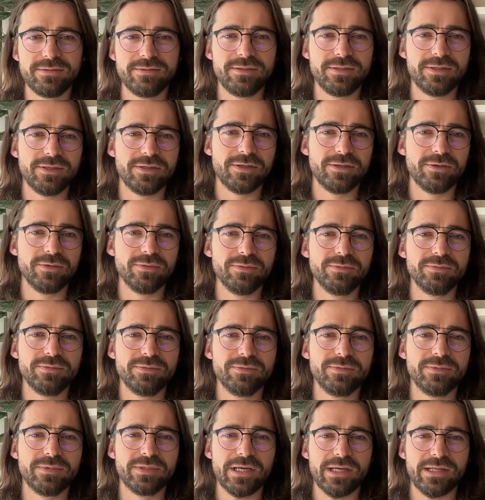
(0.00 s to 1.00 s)
you know,
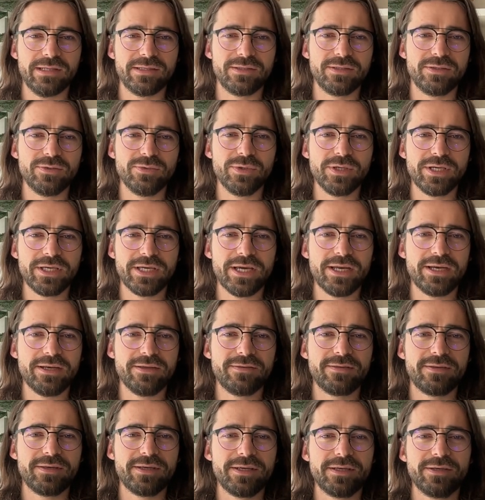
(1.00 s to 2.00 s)
not doing
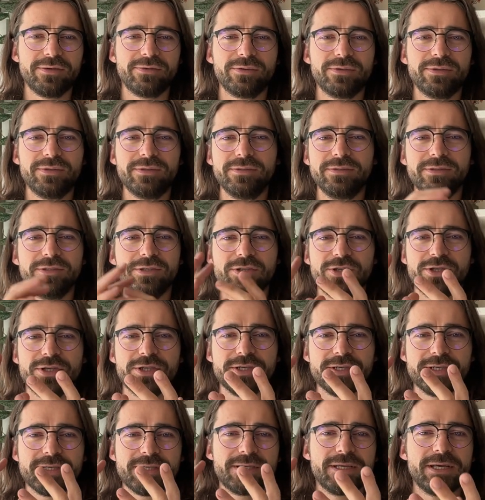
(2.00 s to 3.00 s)
anything or
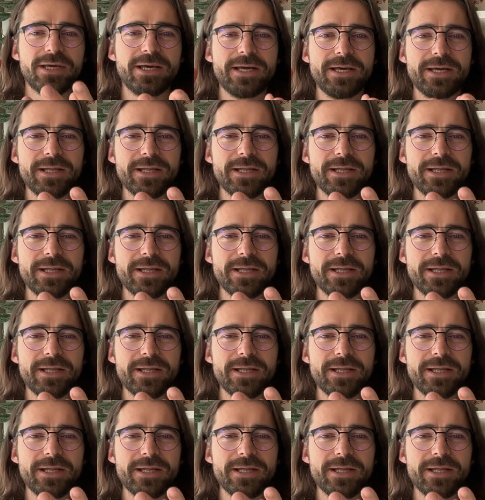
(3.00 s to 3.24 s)
just